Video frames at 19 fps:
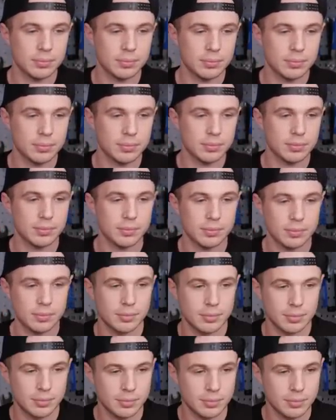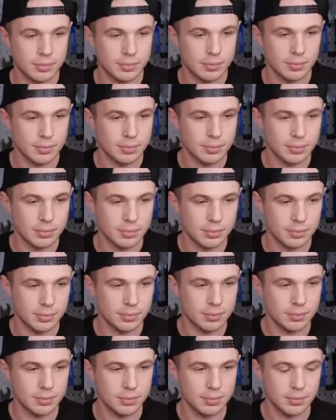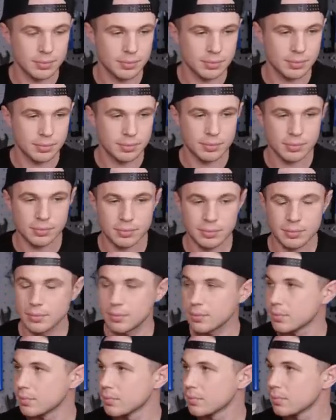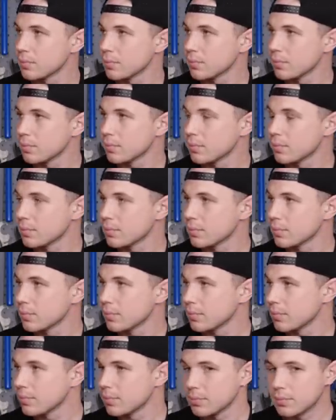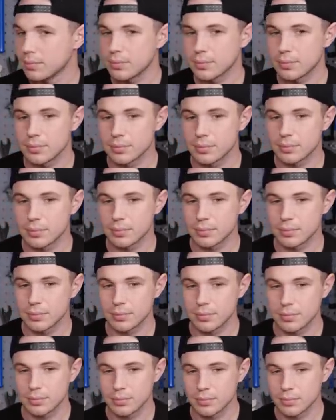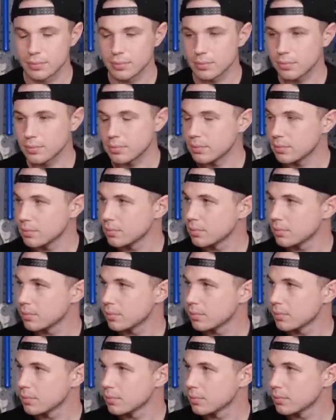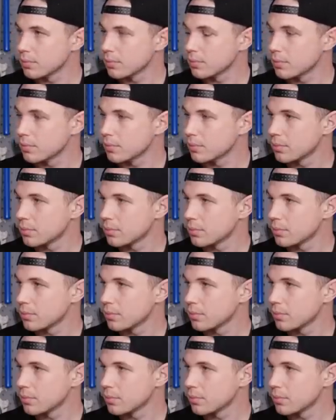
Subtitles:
[no speech]